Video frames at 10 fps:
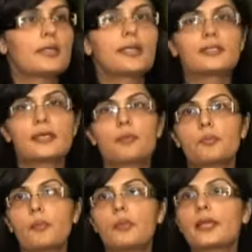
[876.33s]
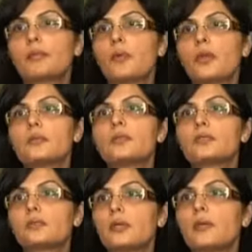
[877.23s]
accept public appointments
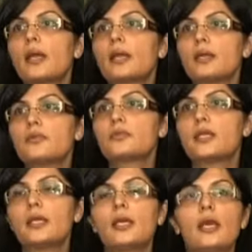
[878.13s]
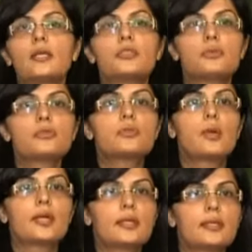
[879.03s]
within my country and choose to
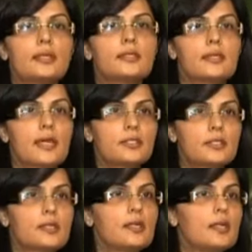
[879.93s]
work in the international